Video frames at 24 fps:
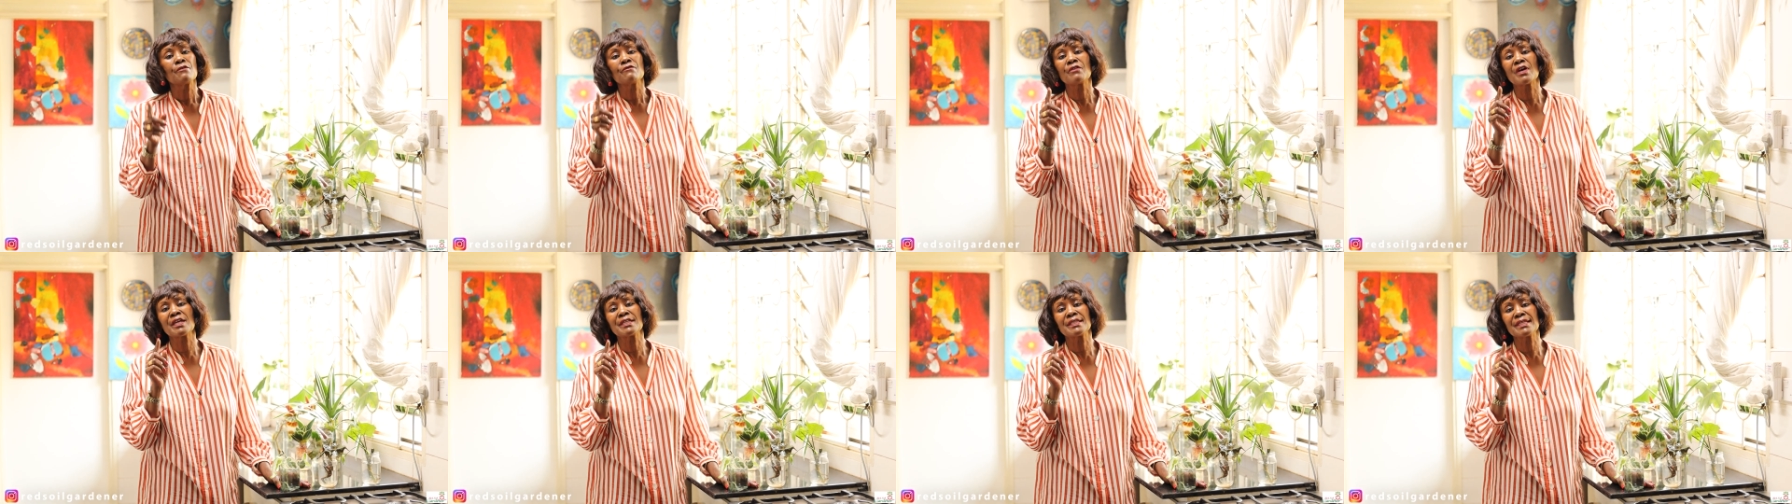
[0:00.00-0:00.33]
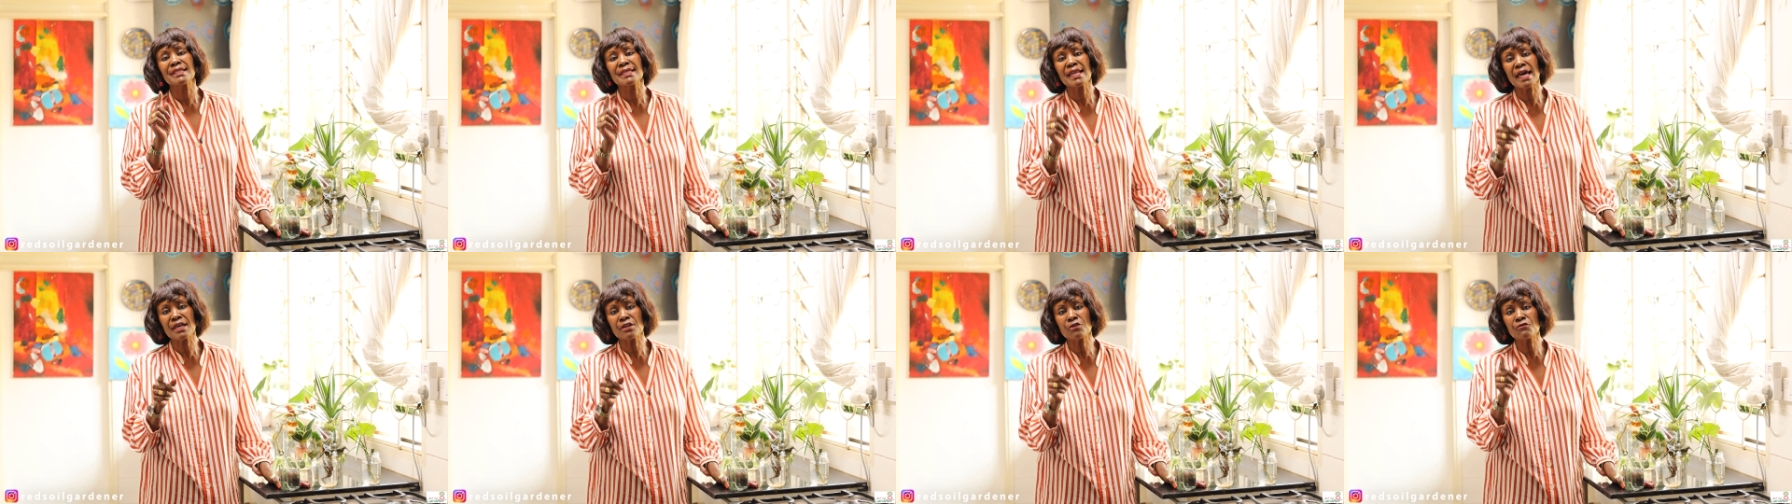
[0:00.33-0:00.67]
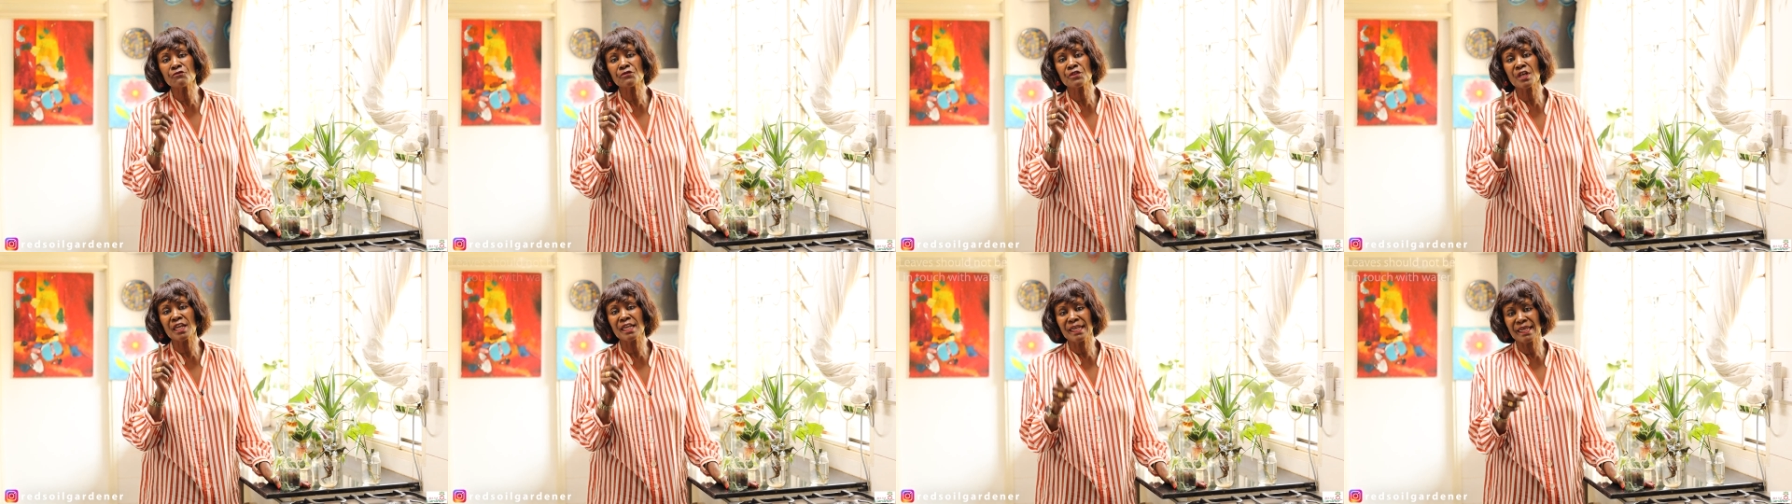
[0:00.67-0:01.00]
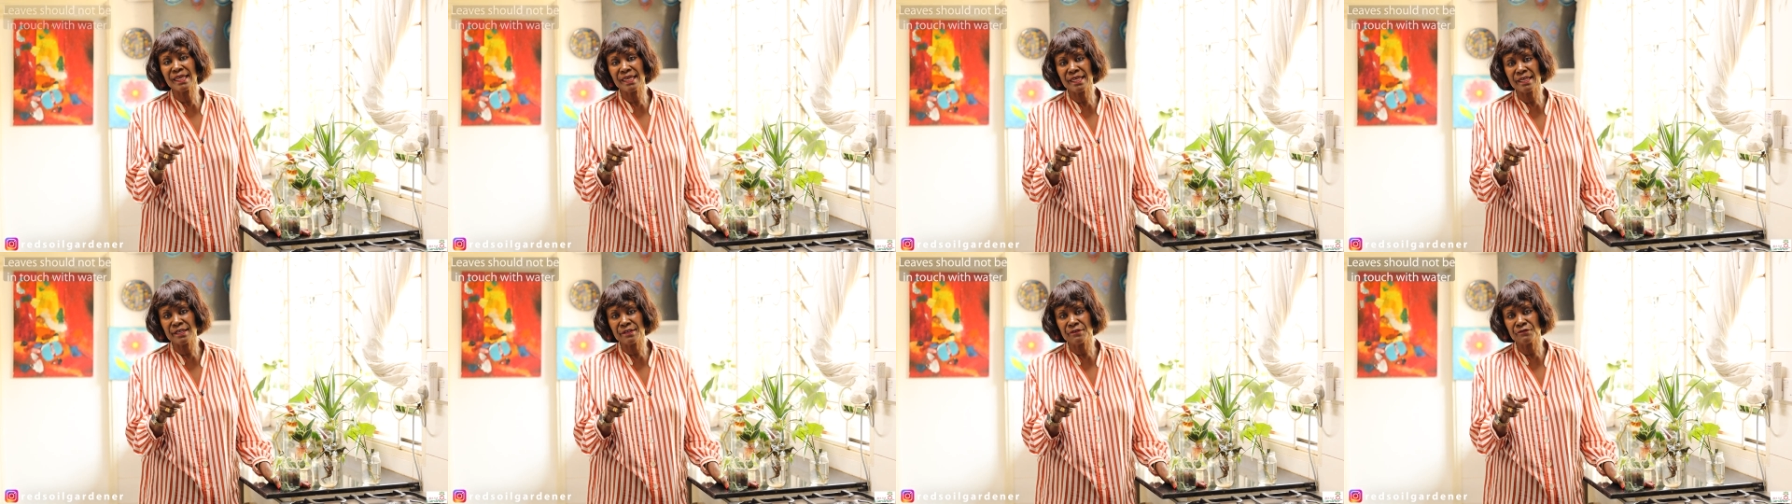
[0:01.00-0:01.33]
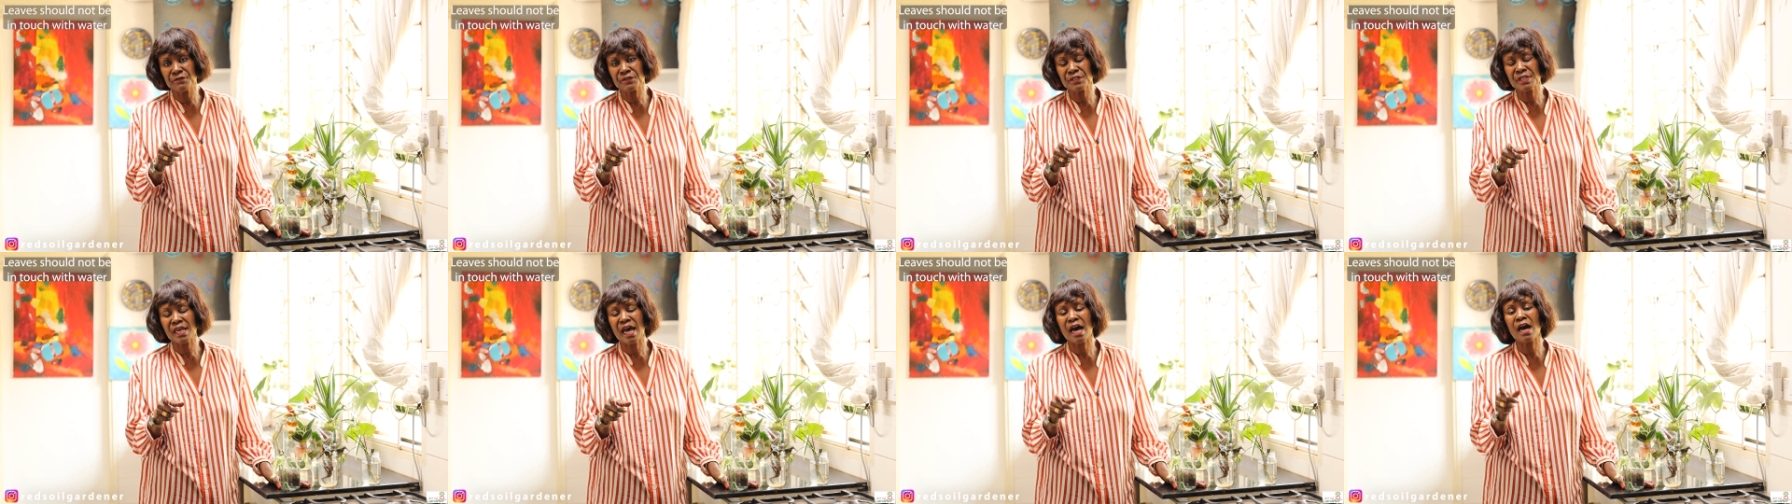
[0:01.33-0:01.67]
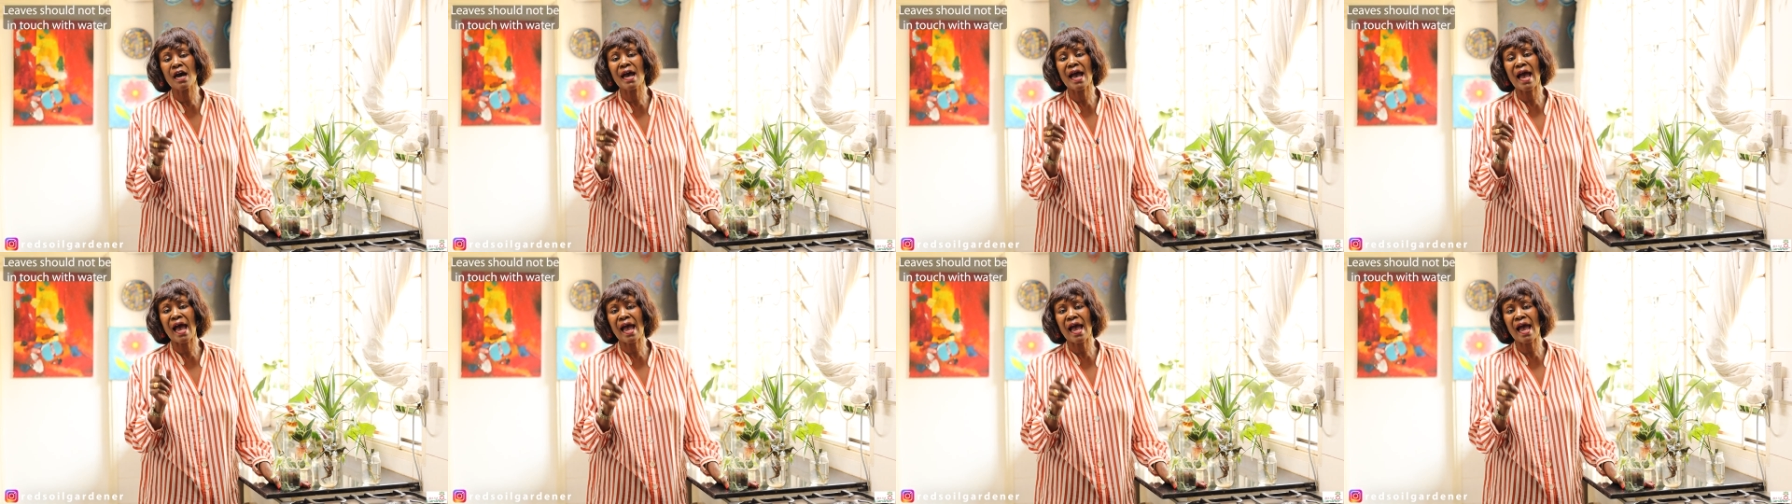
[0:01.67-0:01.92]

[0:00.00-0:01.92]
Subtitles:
that none of the leaves are